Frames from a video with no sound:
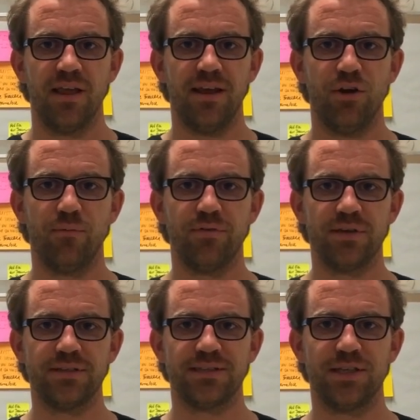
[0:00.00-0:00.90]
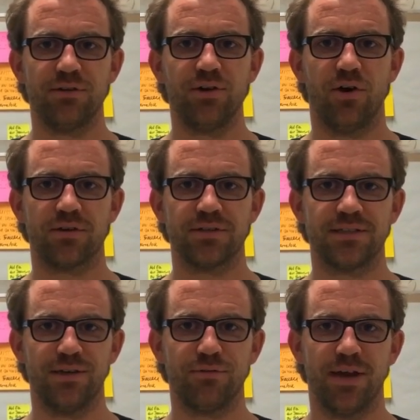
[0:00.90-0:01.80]
and hopefully see you in
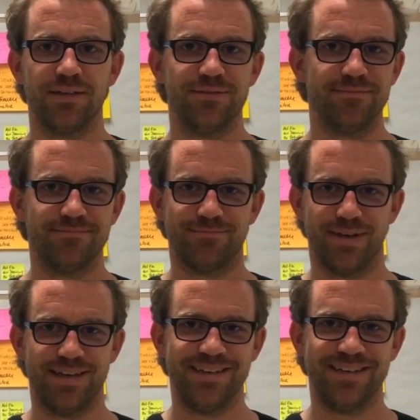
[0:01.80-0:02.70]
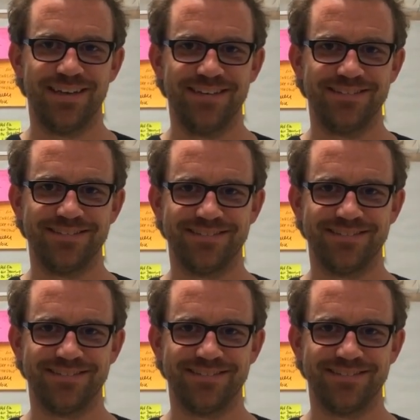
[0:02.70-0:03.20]
August in Lugano. Bye.